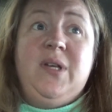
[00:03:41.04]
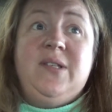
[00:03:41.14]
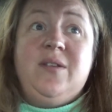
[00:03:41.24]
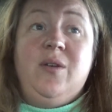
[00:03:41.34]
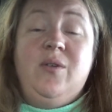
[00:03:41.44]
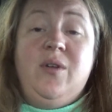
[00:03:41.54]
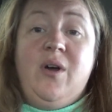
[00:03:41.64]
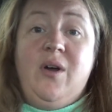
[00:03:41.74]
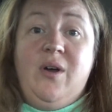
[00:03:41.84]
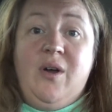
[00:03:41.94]
So
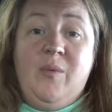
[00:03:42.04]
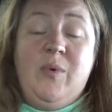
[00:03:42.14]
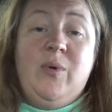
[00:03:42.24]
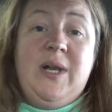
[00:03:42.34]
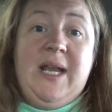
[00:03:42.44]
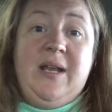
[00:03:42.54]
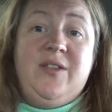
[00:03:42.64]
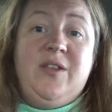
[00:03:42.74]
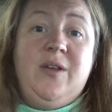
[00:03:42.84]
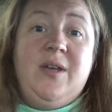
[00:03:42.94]
I will
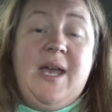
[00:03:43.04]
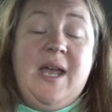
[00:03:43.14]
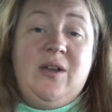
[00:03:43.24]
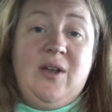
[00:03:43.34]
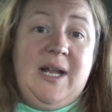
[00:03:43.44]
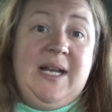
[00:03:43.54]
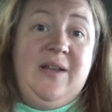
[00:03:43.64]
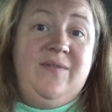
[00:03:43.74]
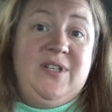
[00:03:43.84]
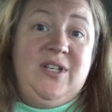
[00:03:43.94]
link the
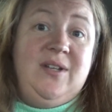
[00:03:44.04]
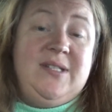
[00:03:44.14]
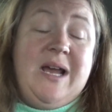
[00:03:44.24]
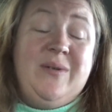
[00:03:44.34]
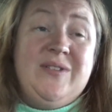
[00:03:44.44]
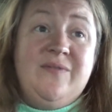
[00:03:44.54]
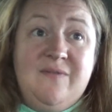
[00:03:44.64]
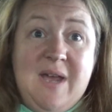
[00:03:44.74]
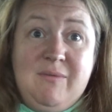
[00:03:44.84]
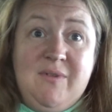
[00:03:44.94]
echolalia video down. It's
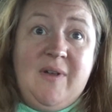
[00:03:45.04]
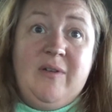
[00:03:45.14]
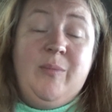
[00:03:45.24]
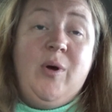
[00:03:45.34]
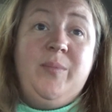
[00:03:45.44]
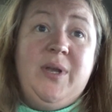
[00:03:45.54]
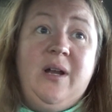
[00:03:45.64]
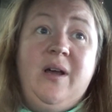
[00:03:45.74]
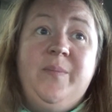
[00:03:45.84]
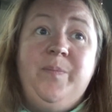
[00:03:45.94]
very, very
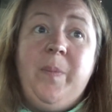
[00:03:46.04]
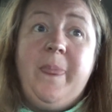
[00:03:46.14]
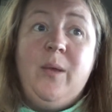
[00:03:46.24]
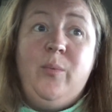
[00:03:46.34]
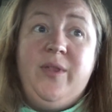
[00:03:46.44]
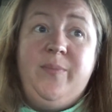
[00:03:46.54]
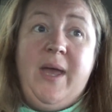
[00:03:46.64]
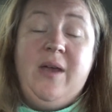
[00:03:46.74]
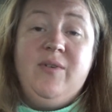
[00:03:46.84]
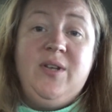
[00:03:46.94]
popular with
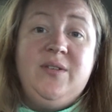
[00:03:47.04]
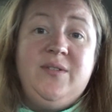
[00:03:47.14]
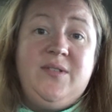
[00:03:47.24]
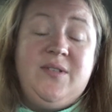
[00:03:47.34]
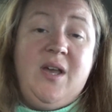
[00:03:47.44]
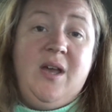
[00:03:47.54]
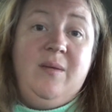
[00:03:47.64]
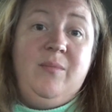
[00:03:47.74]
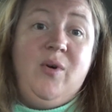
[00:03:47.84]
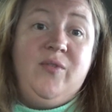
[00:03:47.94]
parents
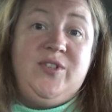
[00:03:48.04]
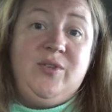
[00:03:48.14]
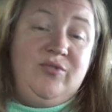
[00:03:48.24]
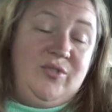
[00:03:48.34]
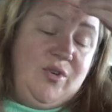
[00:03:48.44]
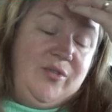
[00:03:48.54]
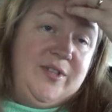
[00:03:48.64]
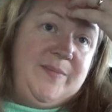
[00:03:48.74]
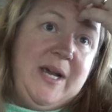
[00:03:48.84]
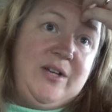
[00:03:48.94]
of children on
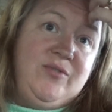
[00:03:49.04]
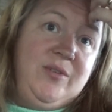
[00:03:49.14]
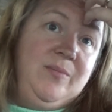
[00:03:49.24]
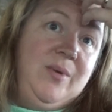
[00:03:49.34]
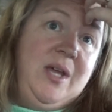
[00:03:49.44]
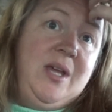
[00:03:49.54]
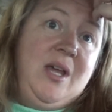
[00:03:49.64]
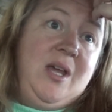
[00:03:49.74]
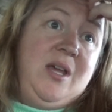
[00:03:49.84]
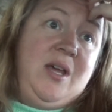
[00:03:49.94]
the spectrum.
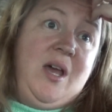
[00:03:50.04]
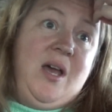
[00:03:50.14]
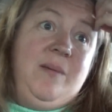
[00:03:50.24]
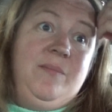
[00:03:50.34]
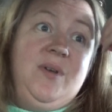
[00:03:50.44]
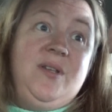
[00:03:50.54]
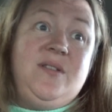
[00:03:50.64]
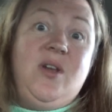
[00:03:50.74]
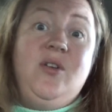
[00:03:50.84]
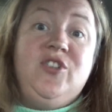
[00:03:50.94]

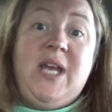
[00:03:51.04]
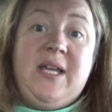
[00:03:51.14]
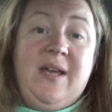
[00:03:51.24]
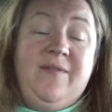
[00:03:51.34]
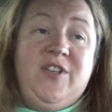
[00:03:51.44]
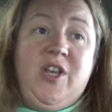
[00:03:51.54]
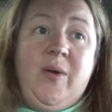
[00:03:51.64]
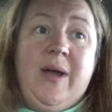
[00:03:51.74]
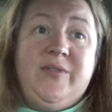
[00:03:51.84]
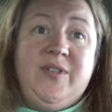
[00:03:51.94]
So check that video
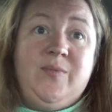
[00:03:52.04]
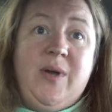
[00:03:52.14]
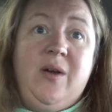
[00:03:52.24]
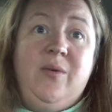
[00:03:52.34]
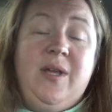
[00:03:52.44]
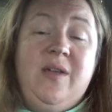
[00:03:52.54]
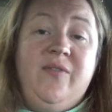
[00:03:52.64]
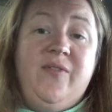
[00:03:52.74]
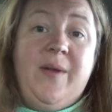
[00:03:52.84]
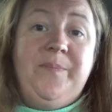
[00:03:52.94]
out as well
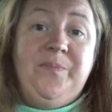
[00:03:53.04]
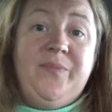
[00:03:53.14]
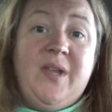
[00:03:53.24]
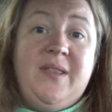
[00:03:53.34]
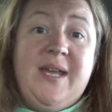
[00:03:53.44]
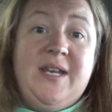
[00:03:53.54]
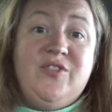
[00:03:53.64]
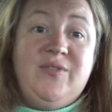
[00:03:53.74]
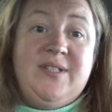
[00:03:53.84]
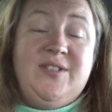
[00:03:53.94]
if that
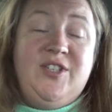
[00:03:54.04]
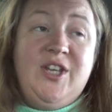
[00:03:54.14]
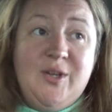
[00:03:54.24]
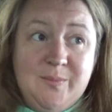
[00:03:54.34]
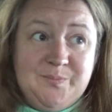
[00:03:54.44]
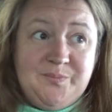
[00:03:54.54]
interests you.